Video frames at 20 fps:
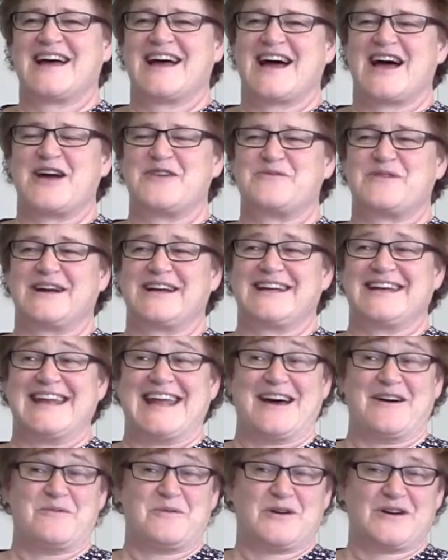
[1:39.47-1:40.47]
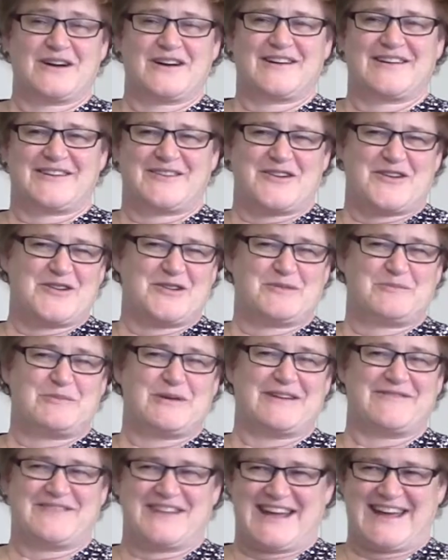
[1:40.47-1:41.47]
I run a network called
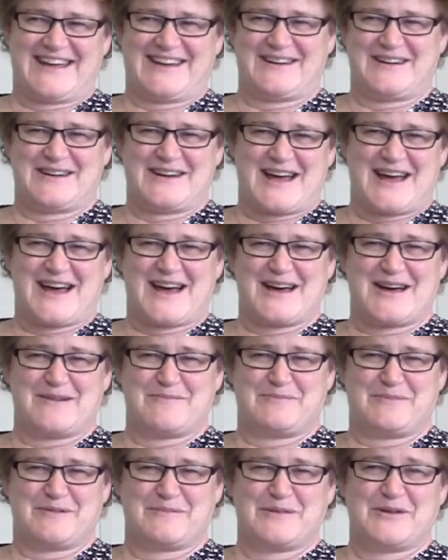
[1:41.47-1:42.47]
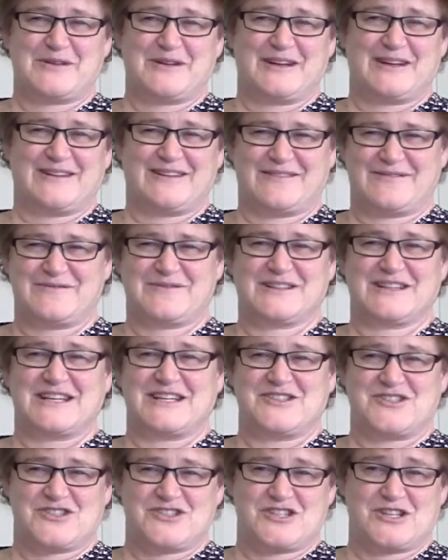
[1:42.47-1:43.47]
PrevNet, promoting
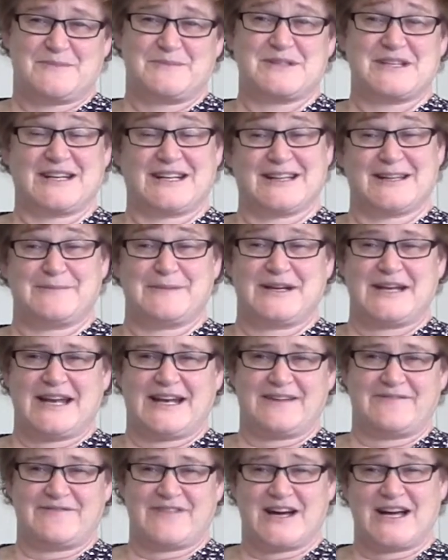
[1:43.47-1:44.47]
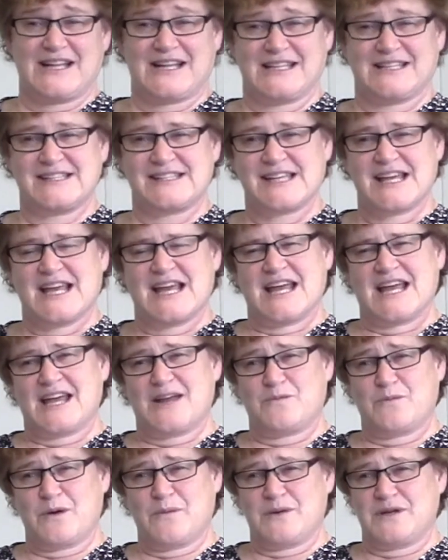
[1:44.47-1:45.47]
relationships and eliminating violence.
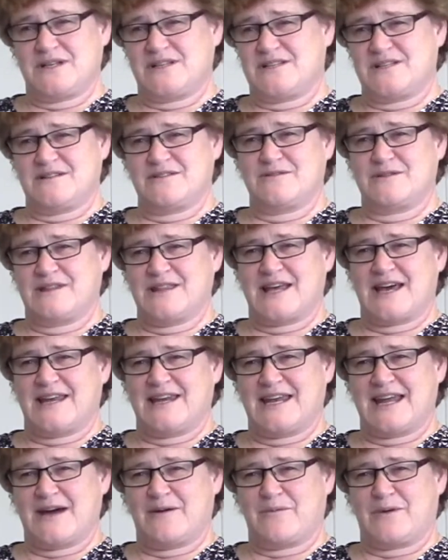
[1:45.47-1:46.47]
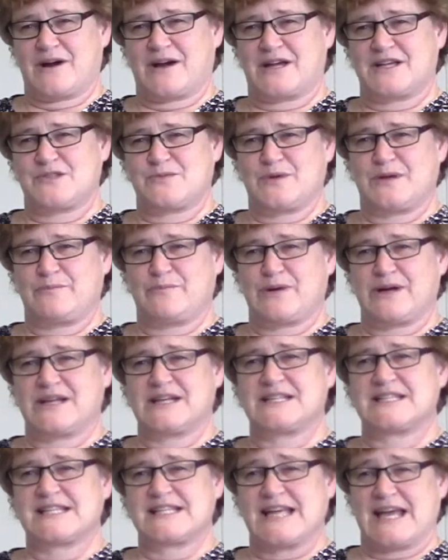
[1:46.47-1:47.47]
And what we do in that network is we
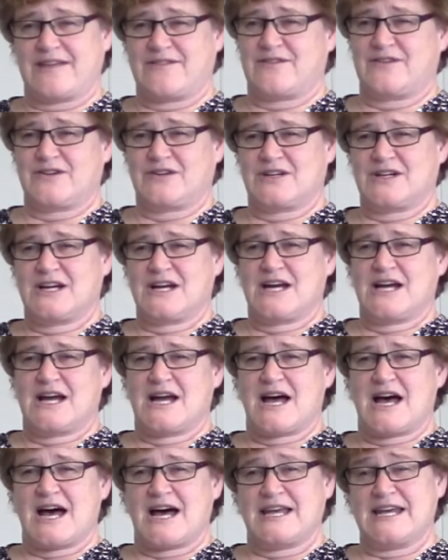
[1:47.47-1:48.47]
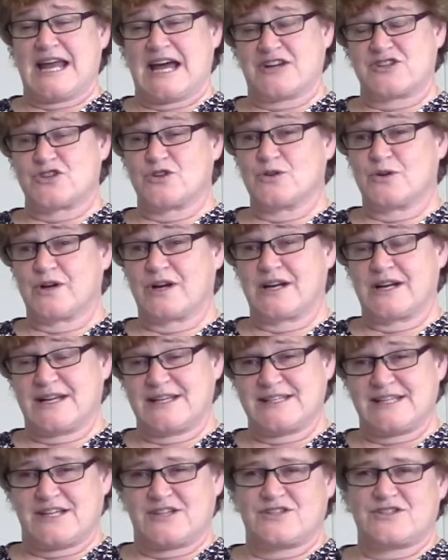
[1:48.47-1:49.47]
bring together national
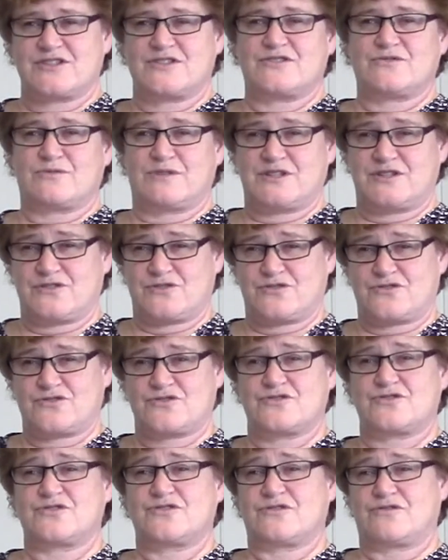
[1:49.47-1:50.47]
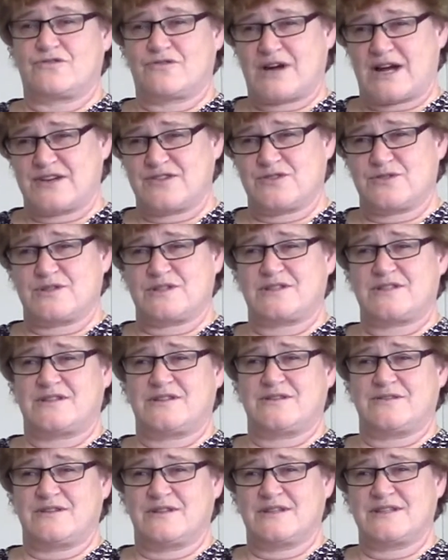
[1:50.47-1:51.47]
organizations, researchers, graduate
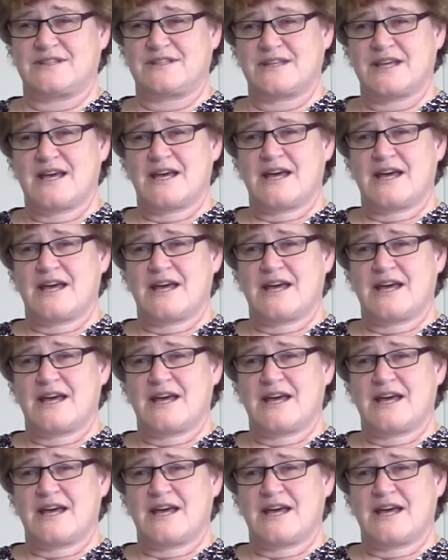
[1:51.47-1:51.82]
students